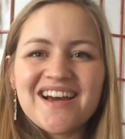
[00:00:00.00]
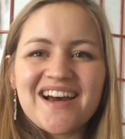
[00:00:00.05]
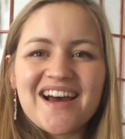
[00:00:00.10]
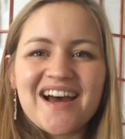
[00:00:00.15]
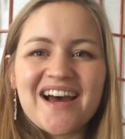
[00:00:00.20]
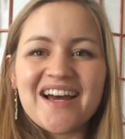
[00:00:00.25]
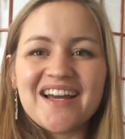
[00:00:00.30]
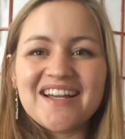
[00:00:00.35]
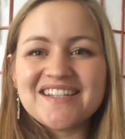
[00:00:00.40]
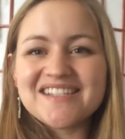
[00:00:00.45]

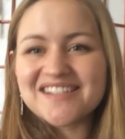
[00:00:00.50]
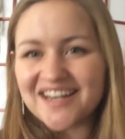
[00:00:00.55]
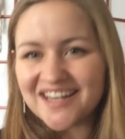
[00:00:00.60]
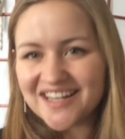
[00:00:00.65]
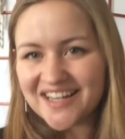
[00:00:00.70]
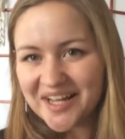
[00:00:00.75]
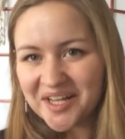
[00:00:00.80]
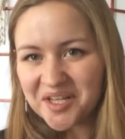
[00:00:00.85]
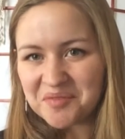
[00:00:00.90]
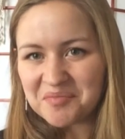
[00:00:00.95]
I
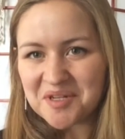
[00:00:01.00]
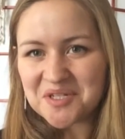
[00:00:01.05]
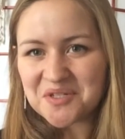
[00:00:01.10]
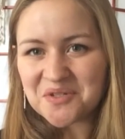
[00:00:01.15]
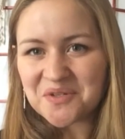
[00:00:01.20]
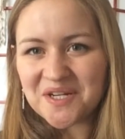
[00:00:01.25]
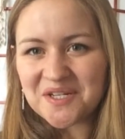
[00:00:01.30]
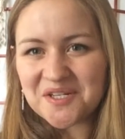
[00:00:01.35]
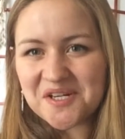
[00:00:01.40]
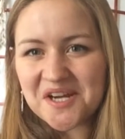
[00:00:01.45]
study
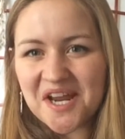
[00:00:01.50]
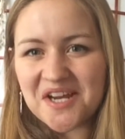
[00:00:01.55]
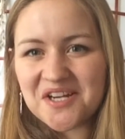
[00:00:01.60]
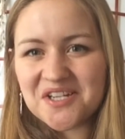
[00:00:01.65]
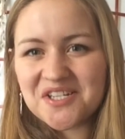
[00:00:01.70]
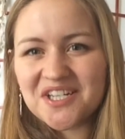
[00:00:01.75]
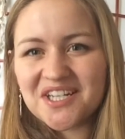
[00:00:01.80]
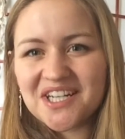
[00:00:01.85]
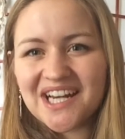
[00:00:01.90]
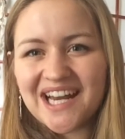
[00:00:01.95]
elementary
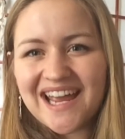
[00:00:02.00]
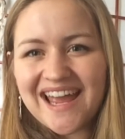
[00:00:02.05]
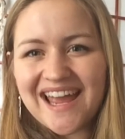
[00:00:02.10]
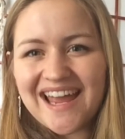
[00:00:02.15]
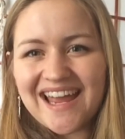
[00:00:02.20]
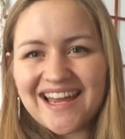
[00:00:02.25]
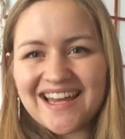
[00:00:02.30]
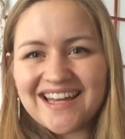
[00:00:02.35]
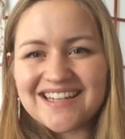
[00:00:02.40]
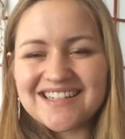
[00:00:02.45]
education
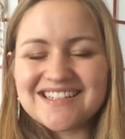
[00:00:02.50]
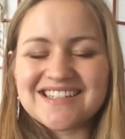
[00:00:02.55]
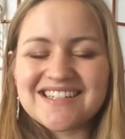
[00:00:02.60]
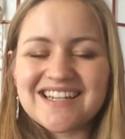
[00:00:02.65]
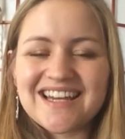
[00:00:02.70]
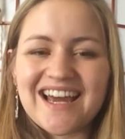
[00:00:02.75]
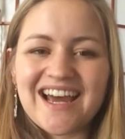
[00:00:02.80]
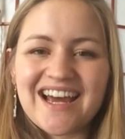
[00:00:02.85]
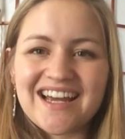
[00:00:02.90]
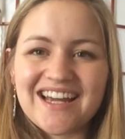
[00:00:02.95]
and
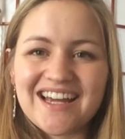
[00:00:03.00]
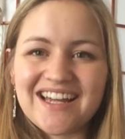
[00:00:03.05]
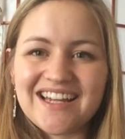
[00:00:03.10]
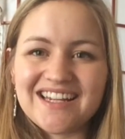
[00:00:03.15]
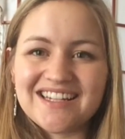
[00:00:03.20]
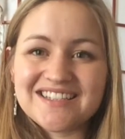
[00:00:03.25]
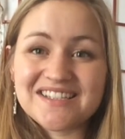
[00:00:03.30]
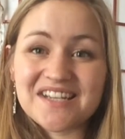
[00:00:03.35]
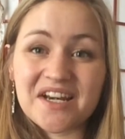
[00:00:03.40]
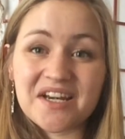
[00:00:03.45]
I
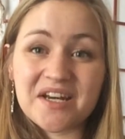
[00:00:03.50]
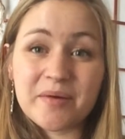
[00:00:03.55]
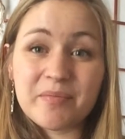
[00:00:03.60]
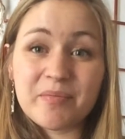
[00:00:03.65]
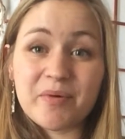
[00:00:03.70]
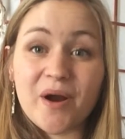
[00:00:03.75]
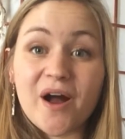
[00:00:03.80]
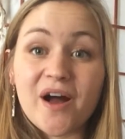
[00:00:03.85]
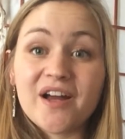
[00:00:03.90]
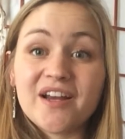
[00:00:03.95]
studied
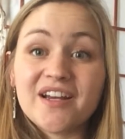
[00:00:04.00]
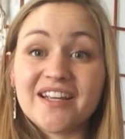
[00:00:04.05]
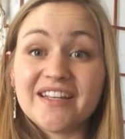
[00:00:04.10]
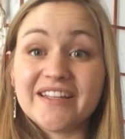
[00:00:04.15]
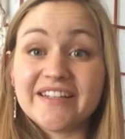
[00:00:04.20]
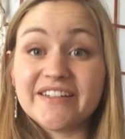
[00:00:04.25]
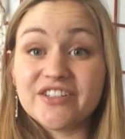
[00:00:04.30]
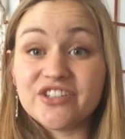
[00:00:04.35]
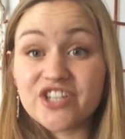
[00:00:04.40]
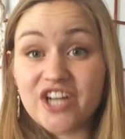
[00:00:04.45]
abroad
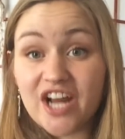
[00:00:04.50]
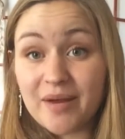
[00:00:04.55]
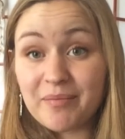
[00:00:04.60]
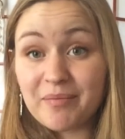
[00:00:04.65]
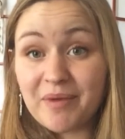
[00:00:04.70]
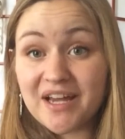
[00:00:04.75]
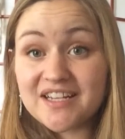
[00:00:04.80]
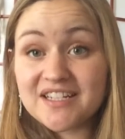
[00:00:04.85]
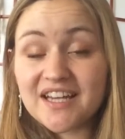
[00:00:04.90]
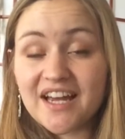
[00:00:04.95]
in Chiang
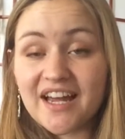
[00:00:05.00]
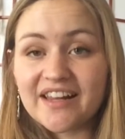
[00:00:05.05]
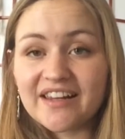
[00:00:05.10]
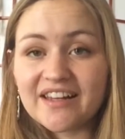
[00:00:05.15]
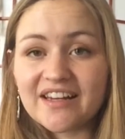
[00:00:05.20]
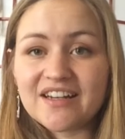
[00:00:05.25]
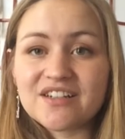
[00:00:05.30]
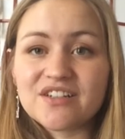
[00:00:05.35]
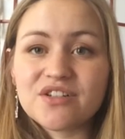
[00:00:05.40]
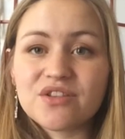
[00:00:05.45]
Mai,
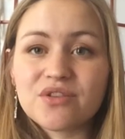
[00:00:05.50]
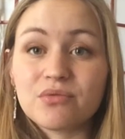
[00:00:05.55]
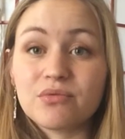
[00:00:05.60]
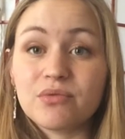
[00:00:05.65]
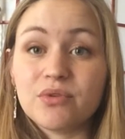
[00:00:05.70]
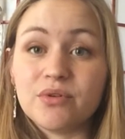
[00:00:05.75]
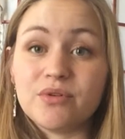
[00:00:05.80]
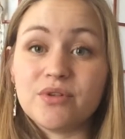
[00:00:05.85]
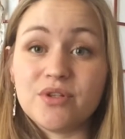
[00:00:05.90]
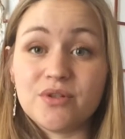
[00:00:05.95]
Thailand
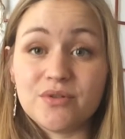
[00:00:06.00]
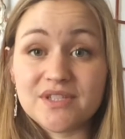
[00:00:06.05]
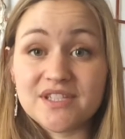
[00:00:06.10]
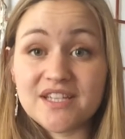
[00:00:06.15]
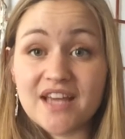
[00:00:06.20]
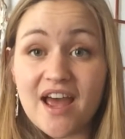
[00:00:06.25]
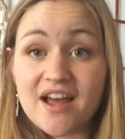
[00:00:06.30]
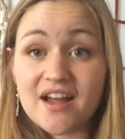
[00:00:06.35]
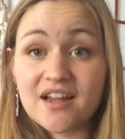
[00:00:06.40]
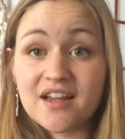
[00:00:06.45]
through
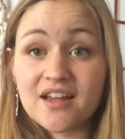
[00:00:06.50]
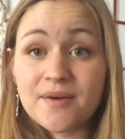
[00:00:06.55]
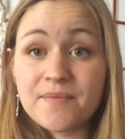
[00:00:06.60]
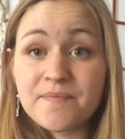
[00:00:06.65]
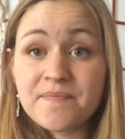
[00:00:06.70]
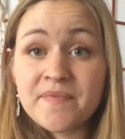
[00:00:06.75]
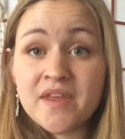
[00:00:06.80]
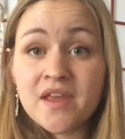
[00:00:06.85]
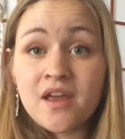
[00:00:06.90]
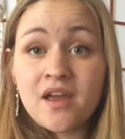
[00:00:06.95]
USAC.
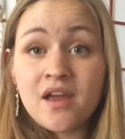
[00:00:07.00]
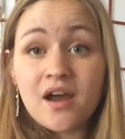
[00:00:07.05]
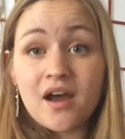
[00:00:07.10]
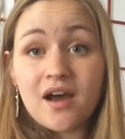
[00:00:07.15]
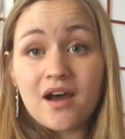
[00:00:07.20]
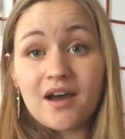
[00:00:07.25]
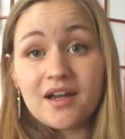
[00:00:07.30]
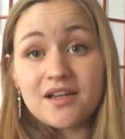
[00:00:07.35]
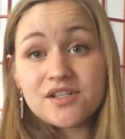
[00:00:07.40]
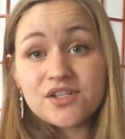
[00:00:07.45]

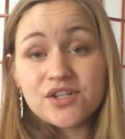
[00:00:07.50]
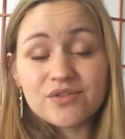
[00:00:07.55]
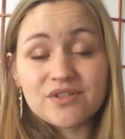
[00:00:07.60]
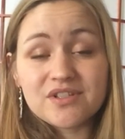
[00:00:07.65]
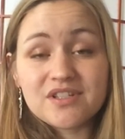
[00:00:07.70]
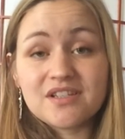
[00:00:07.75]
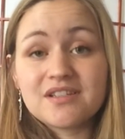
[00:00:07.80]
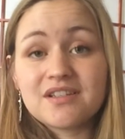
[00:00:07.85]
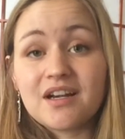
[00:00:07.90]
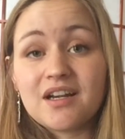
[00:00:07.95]
I chose
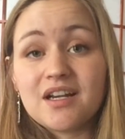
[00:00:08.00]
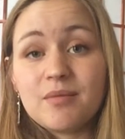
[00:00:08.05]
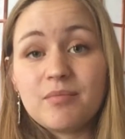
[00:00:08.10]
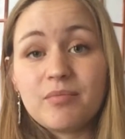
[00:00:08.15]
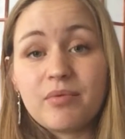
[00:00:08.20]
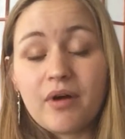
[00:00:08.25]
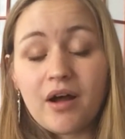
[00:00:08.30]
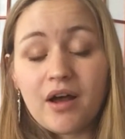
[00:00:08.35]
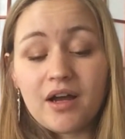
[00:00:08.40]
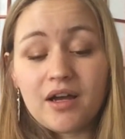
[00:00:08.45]
to study
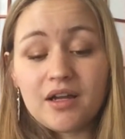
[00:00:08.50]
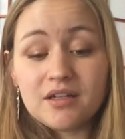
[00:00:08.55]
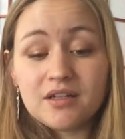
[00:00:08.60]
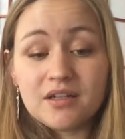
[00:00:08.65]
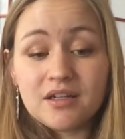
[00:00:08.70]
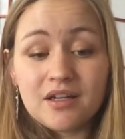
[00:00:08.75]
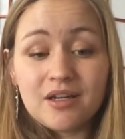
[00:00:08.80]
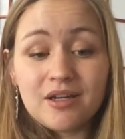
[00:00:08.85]
abroad.